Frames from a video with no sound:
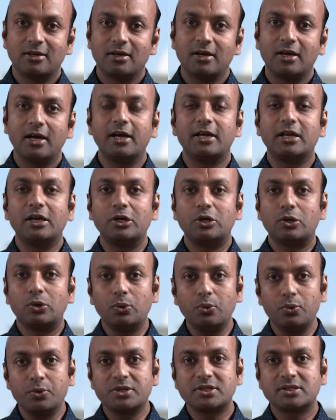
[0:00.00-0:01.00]
it
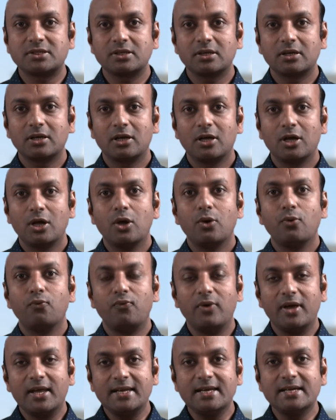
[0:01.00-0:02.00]
includes
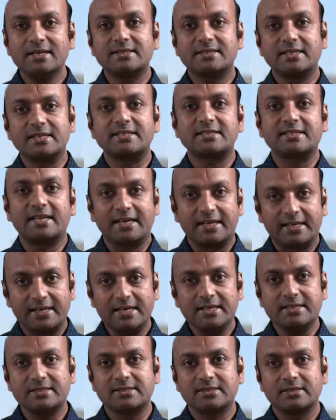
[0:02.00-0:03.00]
various such
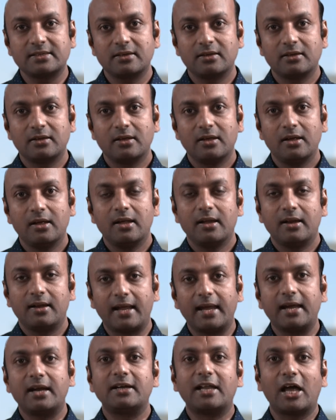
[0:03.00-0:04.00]
techniques
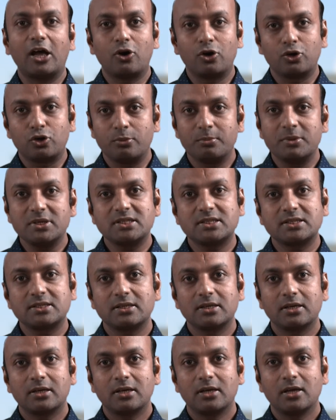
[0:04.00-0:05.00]
like
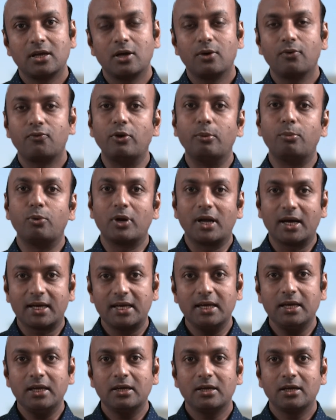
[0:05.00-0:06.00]
dichotomous,
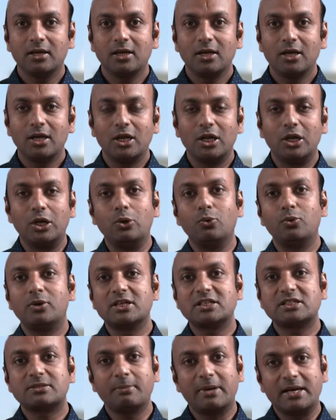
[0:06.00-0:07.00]
Fibonacci,
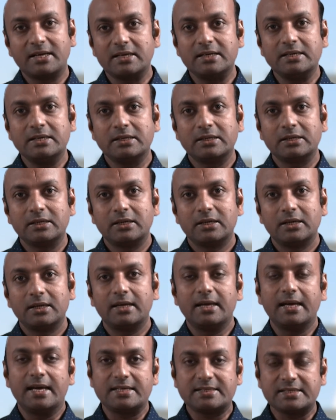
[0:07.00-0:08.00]
Newton's method,
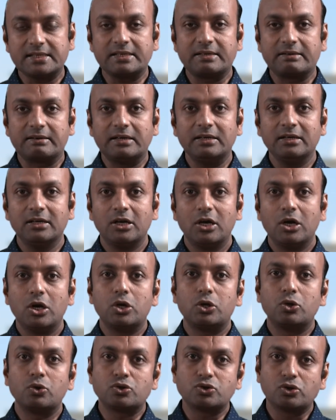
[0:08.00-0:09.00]
etc.
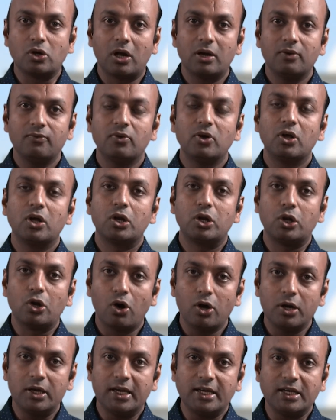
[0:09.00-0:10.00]
to solve
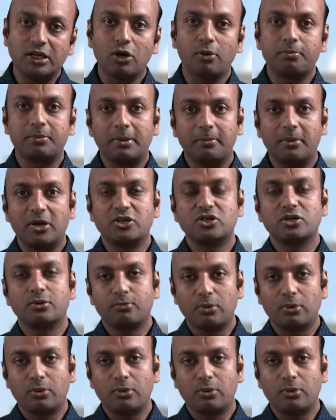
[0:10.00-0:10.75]
non-linear optimization